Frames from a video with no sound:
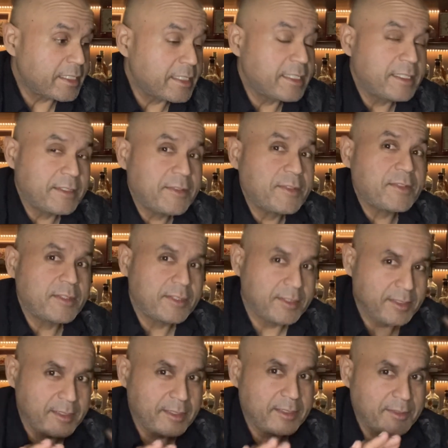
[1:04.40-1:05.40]
this,
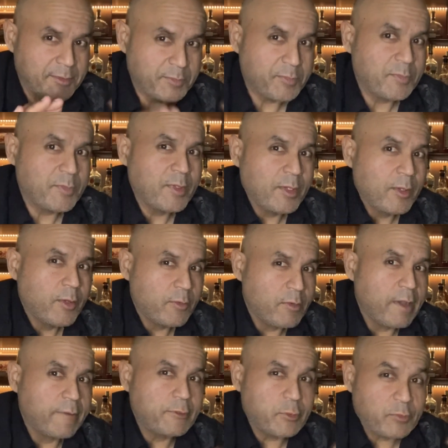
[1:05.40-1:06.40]
you
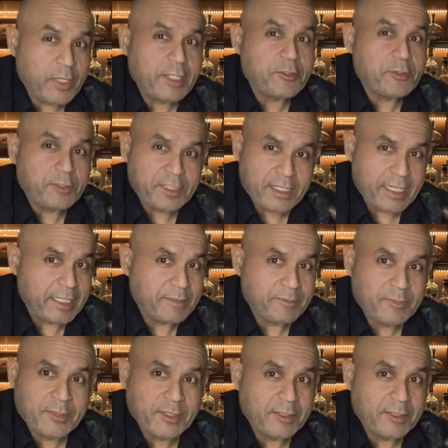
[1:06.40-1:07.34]
have to take your time.